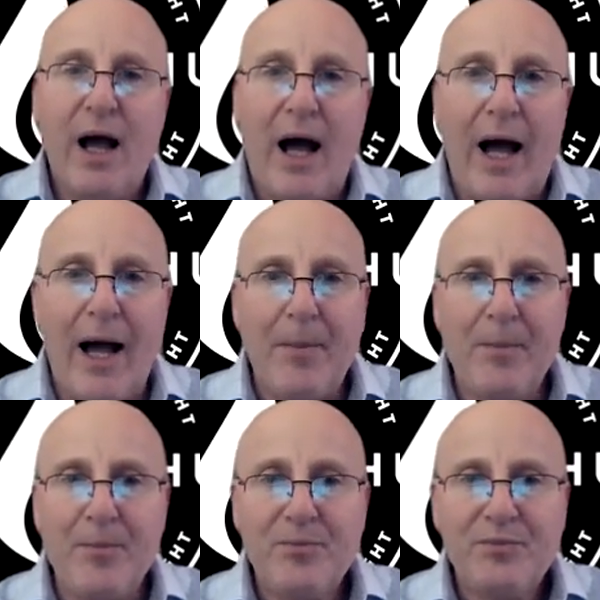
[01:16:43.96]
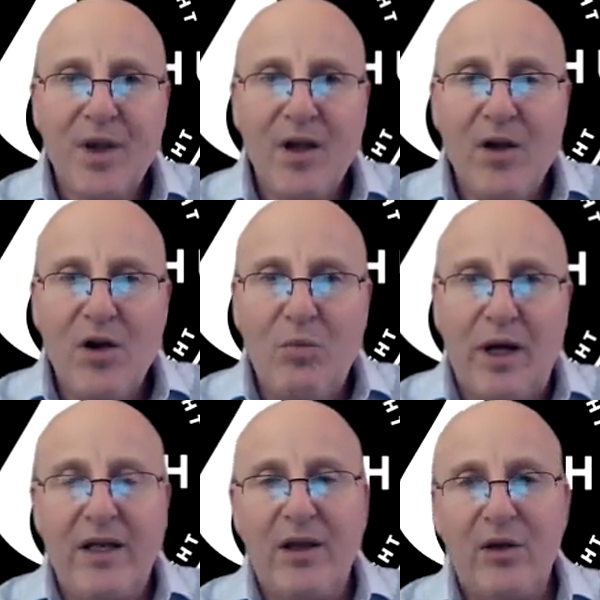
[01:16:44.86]

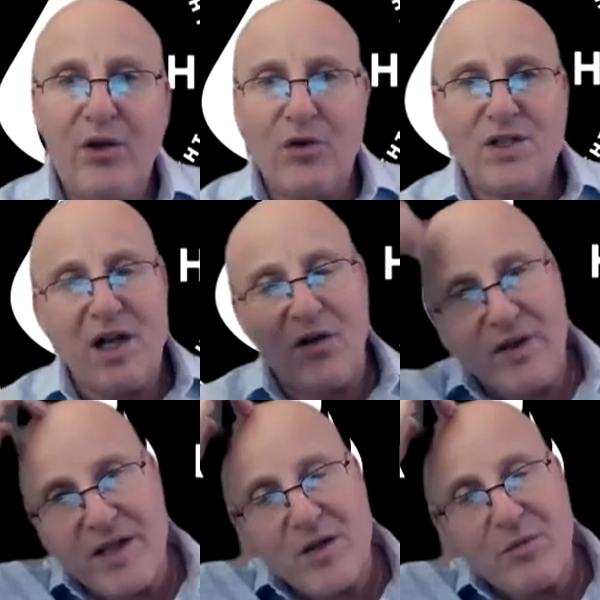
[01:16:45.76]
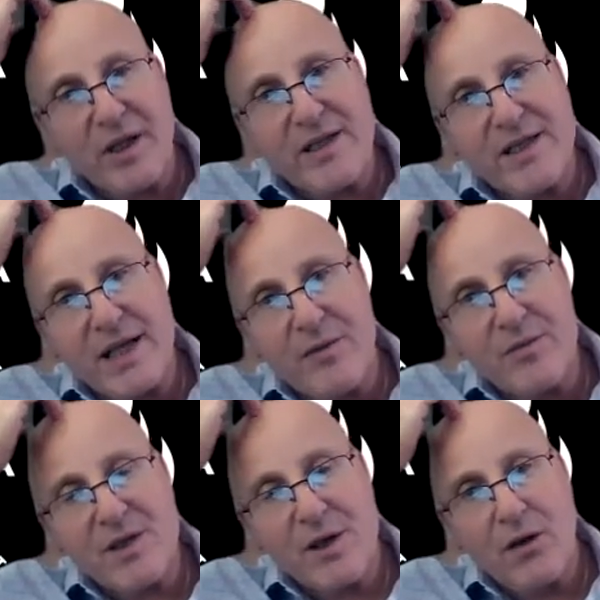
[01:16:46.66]
But self-discipline
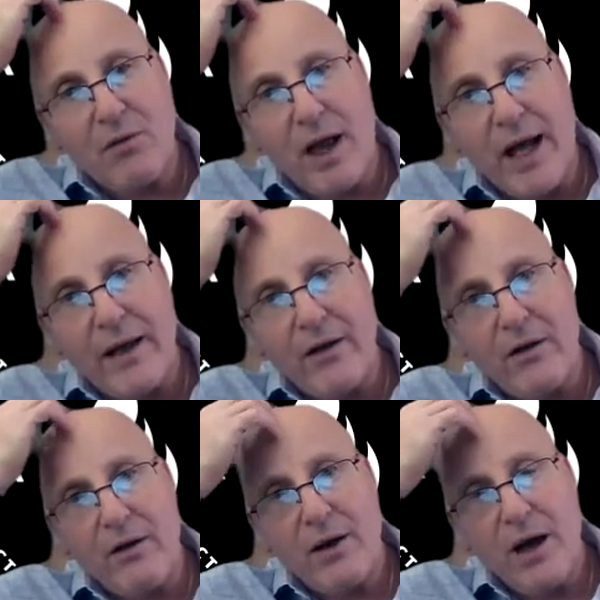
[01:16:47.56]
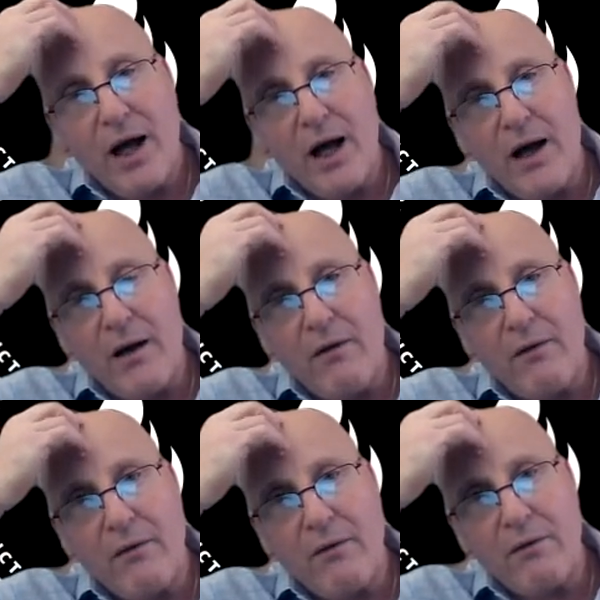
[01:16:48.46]
seems like
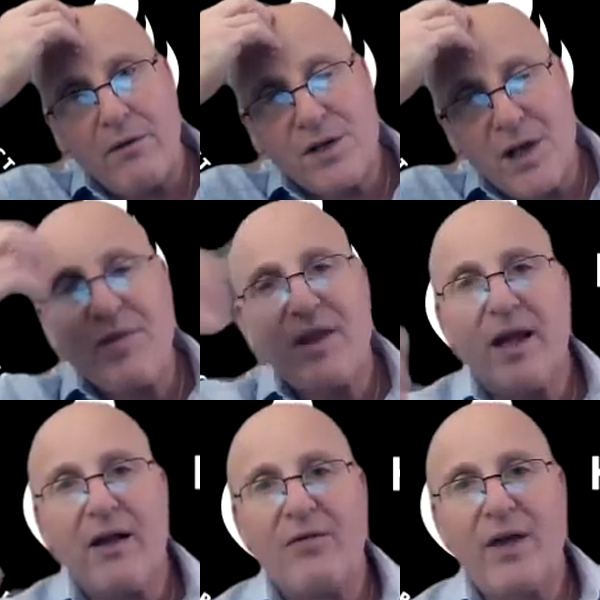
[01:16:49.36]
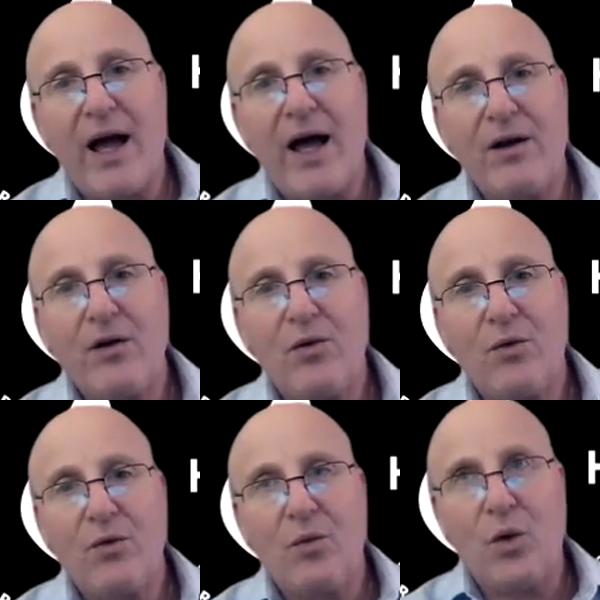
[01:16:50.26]
something that
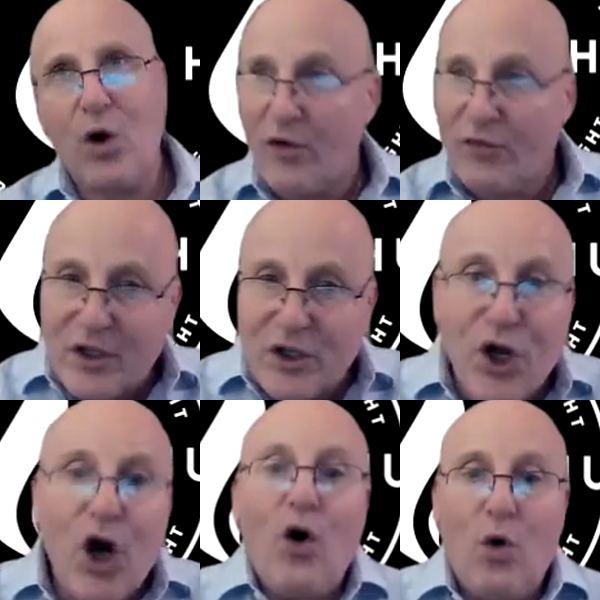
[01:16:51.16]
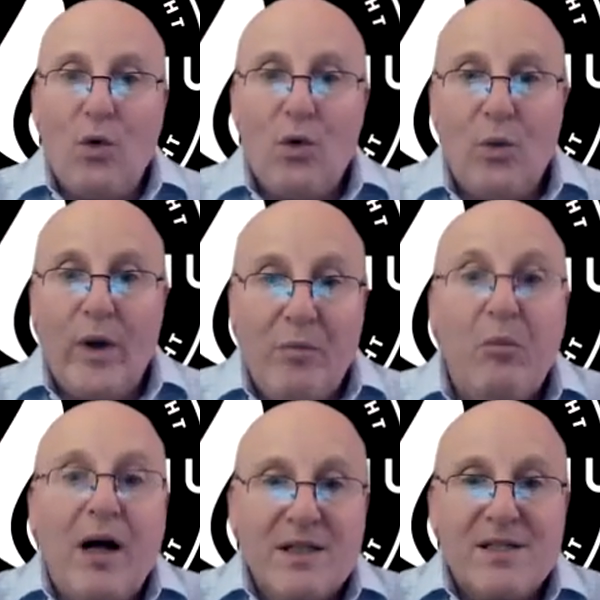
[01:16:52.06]
we often know we
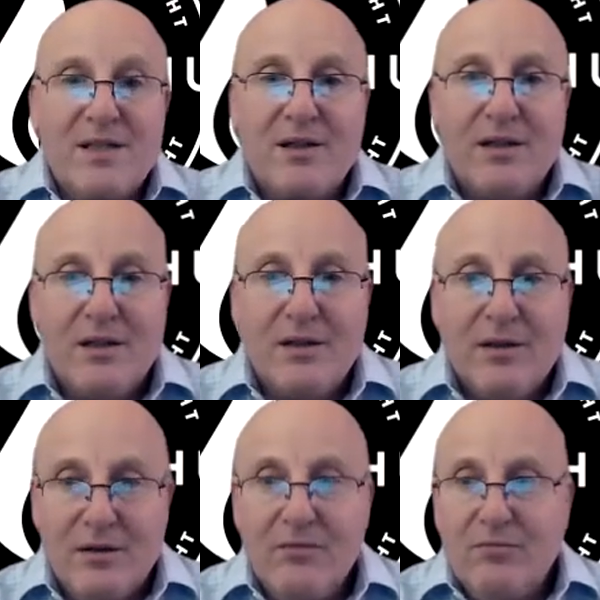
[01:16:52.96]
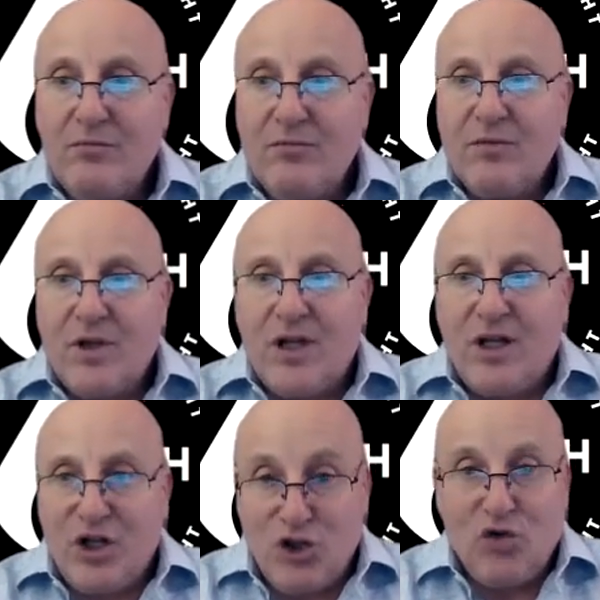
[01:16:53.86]
must
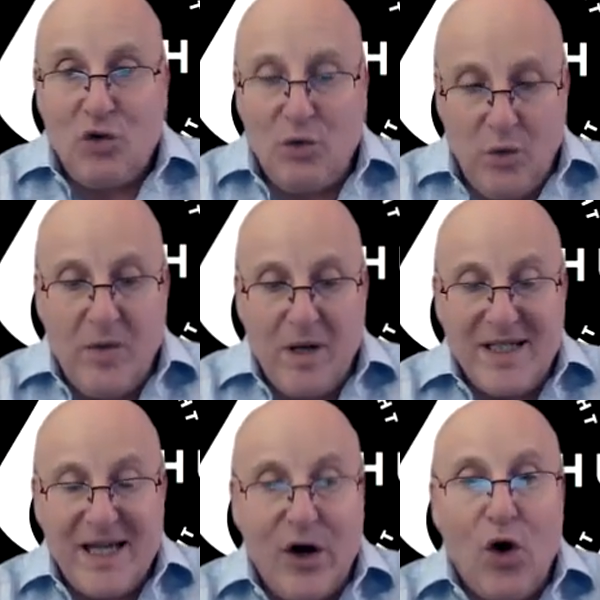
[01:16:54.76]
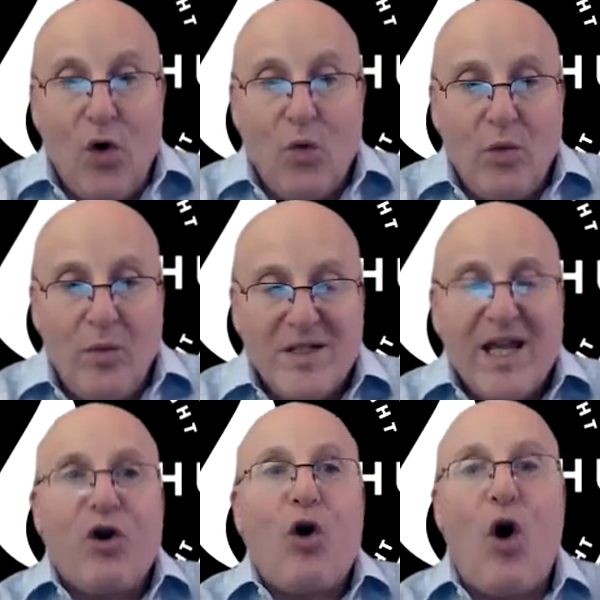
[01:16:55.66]
control. We must get
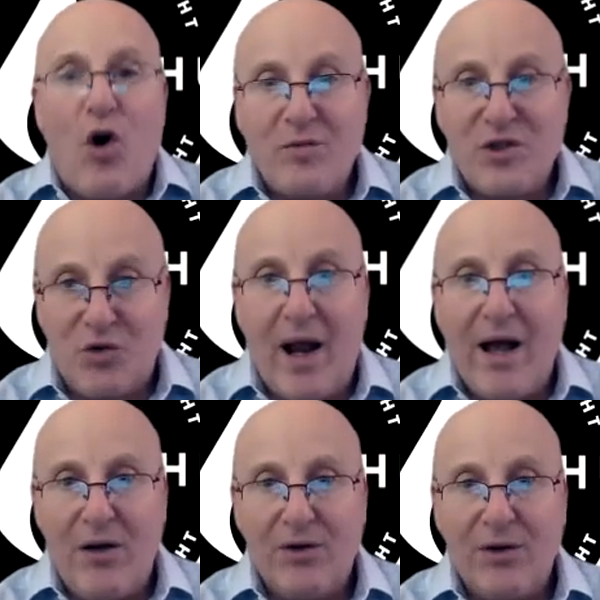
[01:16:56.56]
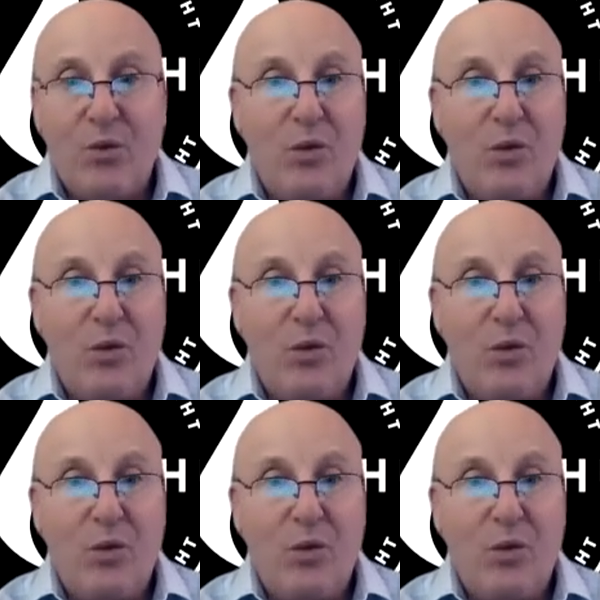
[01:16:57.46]
our arms around.